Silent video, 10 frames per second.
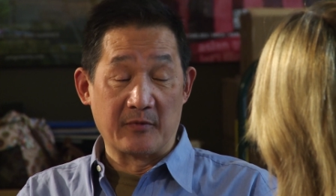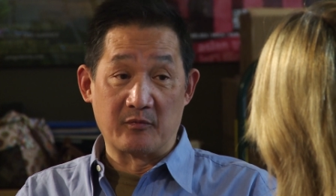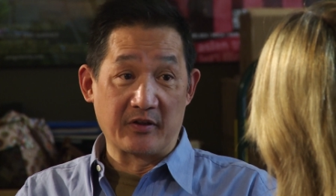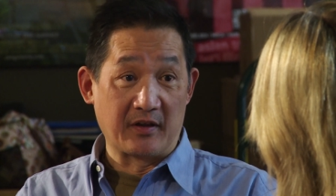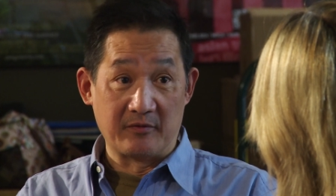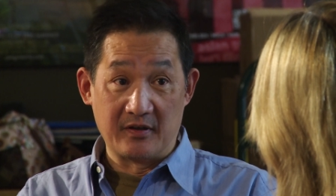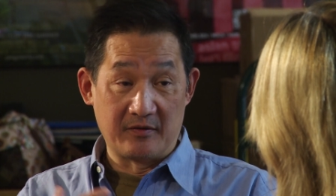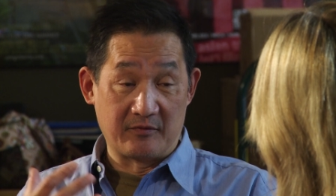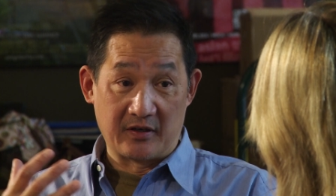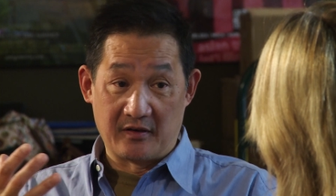And what they
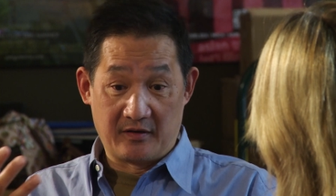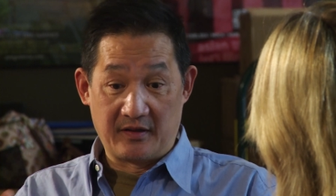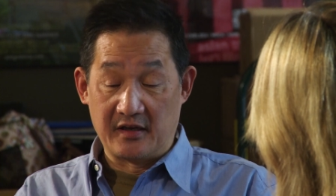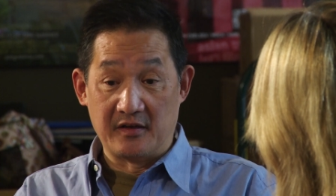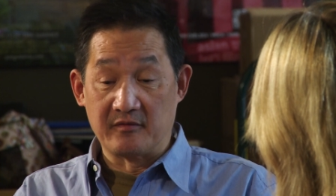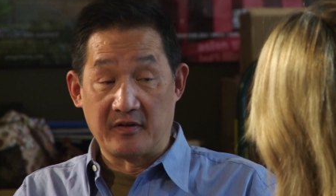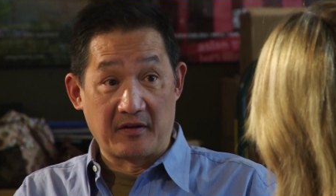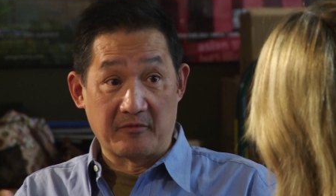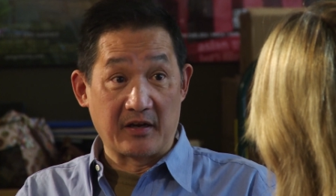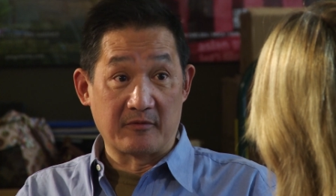what they did was they
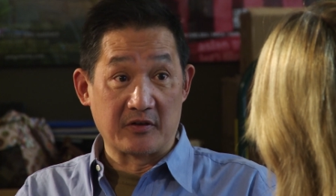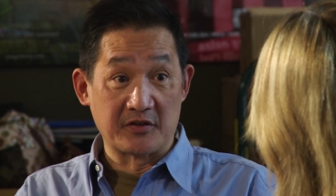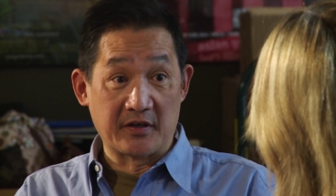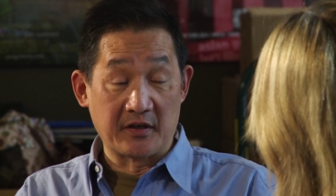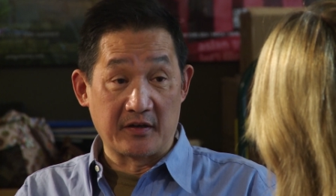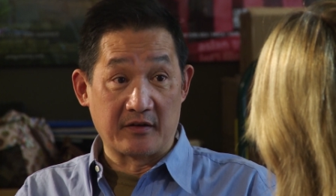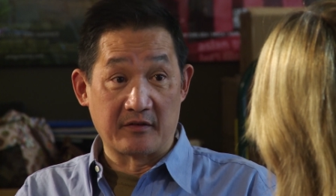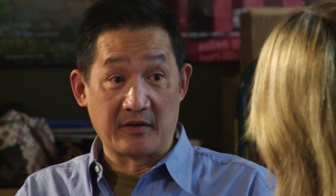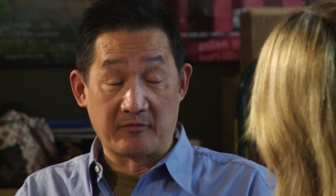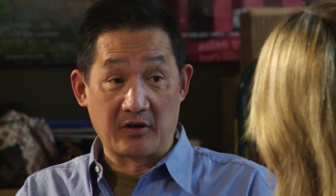ran around Chinatown
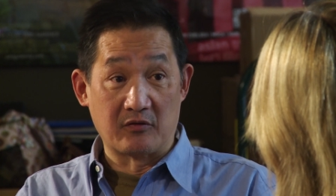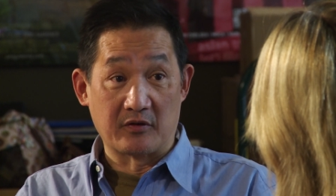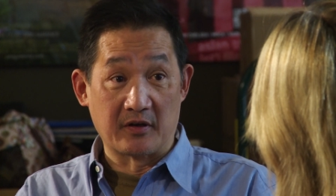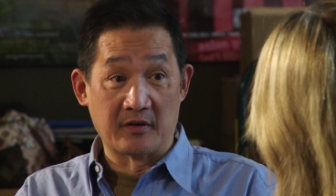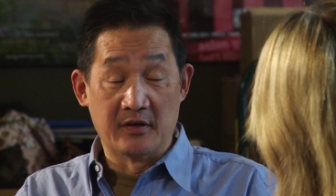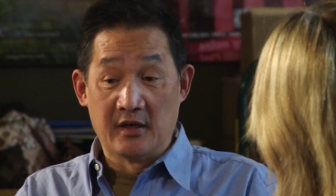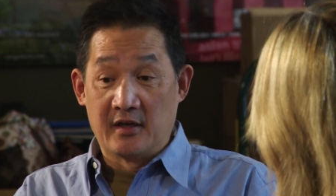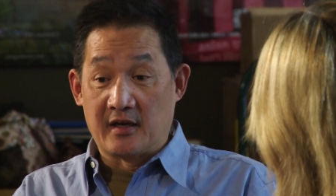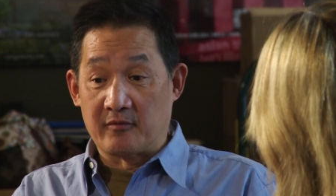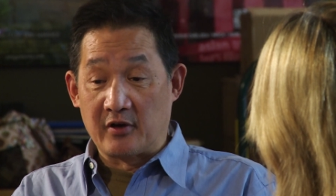and recording
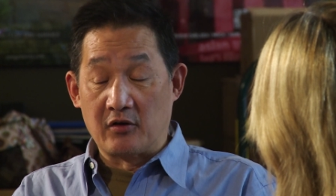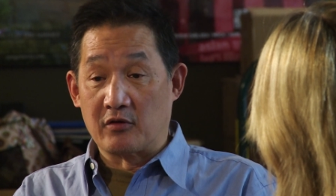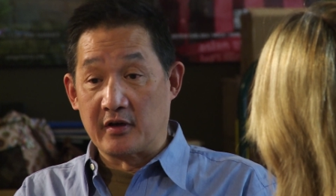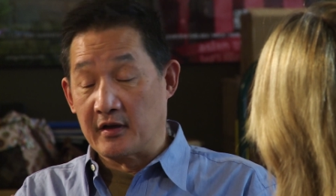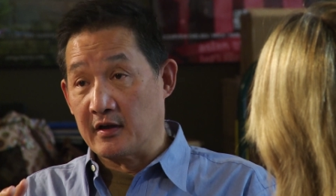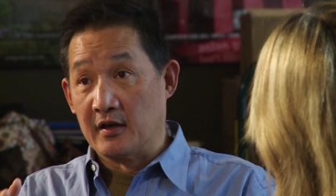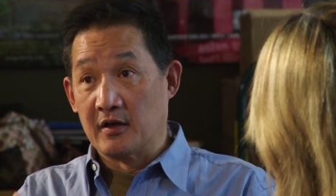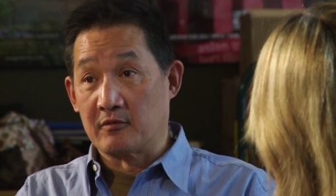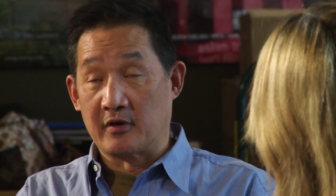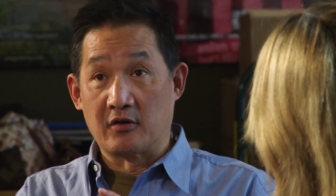and recording
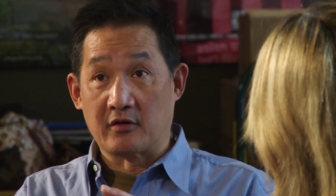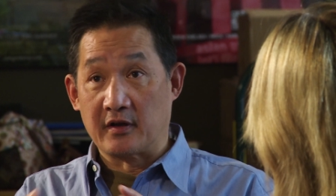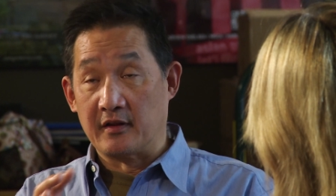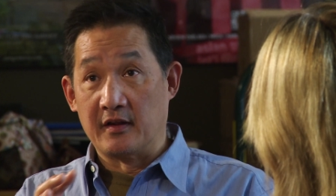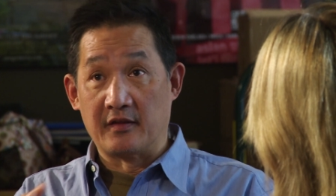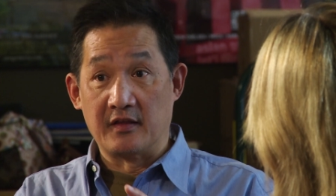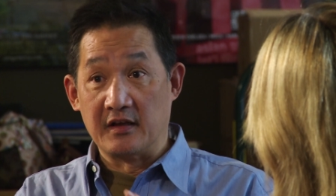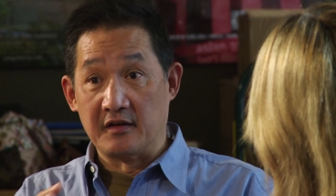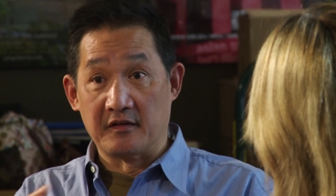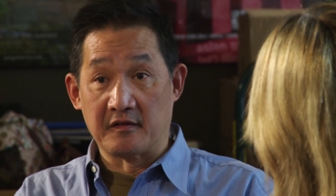recorded
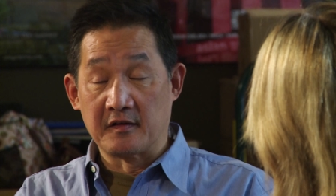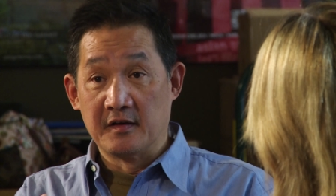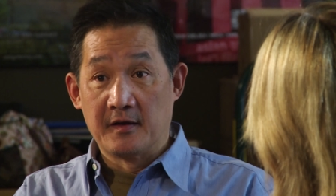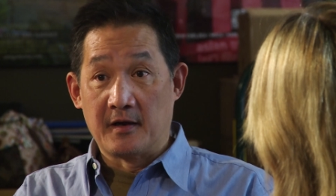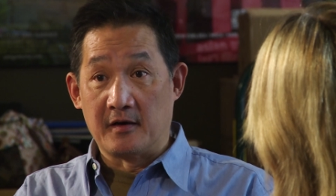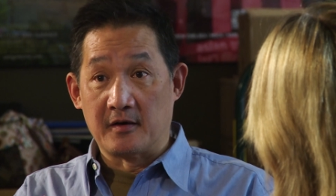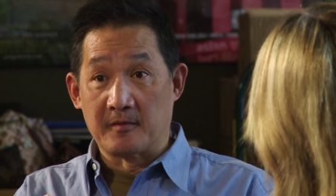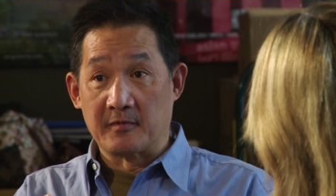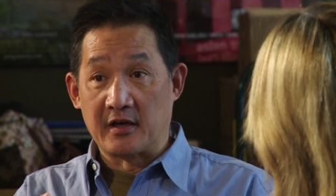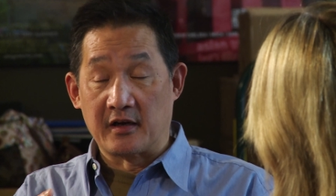these
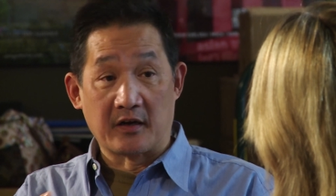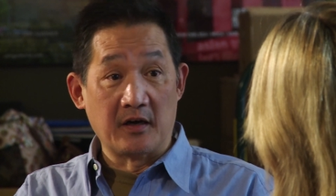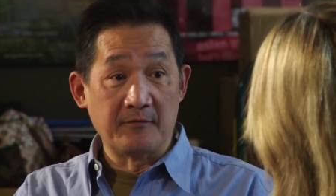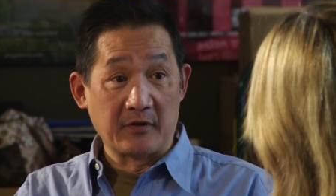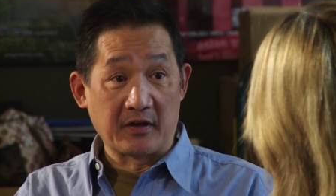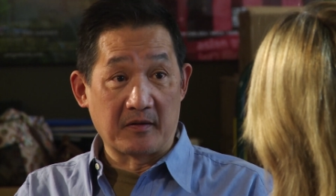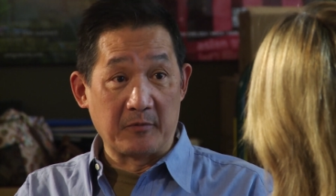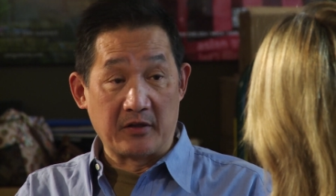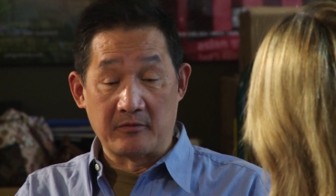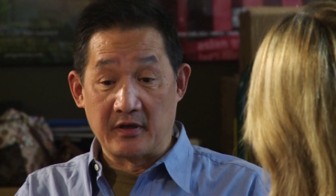um, kind of conflicts
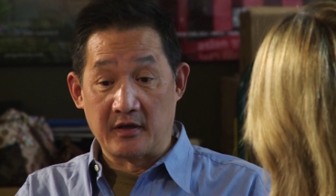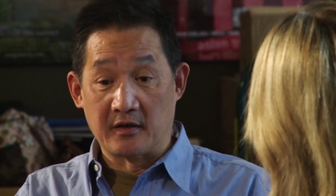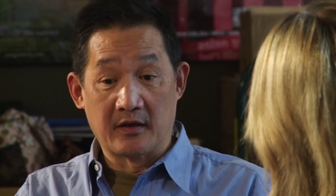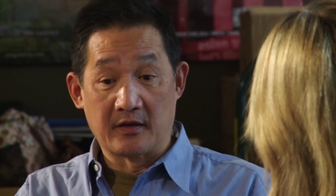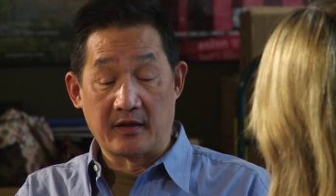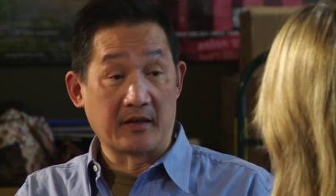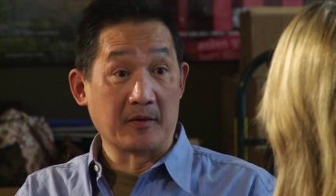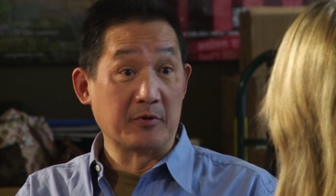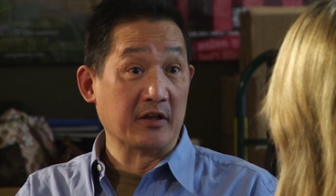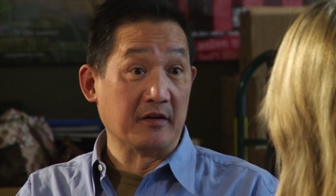between like the
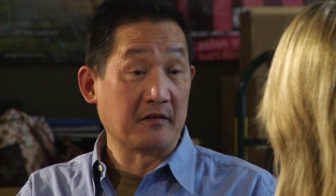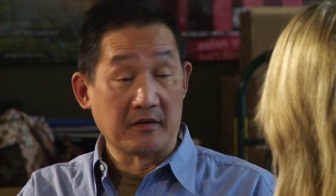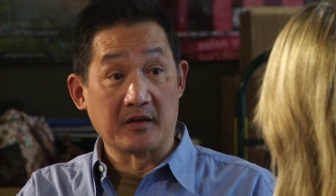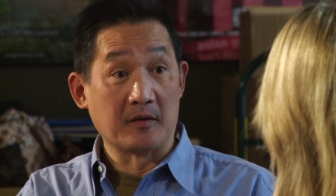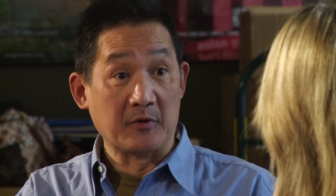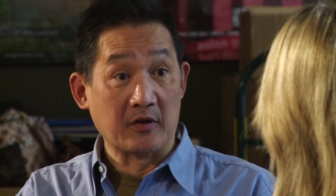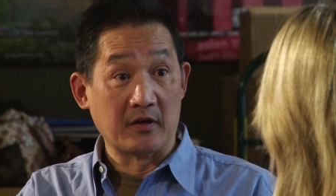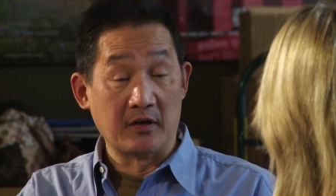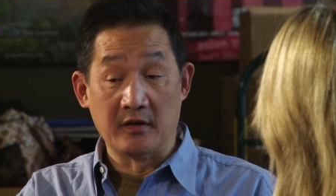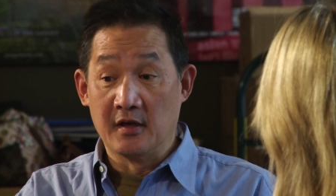police and the
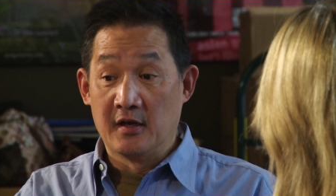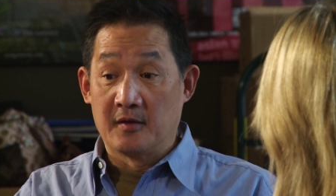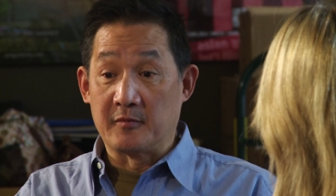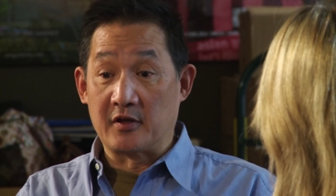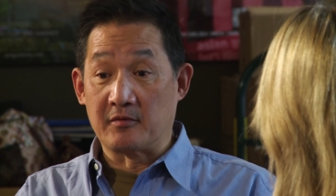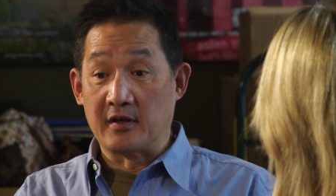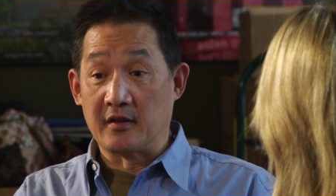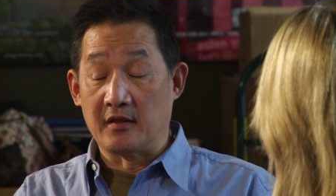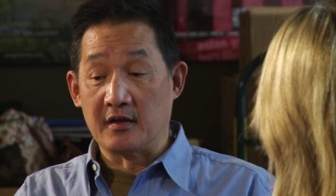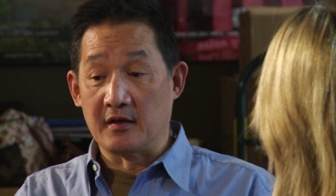community,
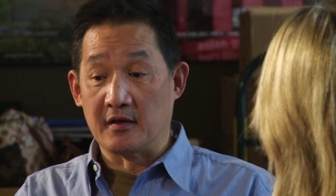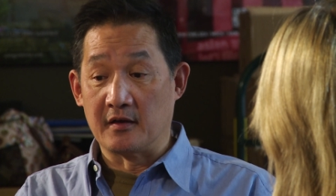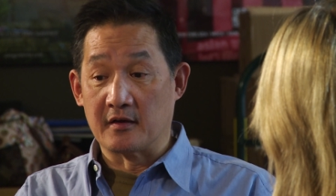between the